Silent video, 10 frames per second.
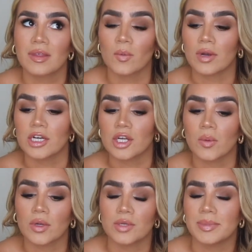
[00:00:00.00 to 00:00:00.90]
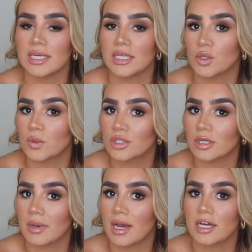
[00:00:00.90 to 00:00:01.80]
when I don't want to be doing
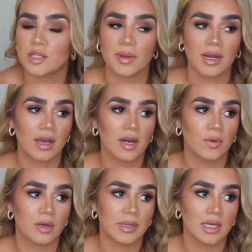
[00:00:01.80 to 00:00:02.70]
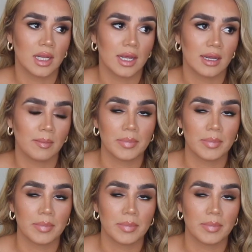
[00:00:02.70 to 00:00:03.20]
too much, but I kind of want to be glam,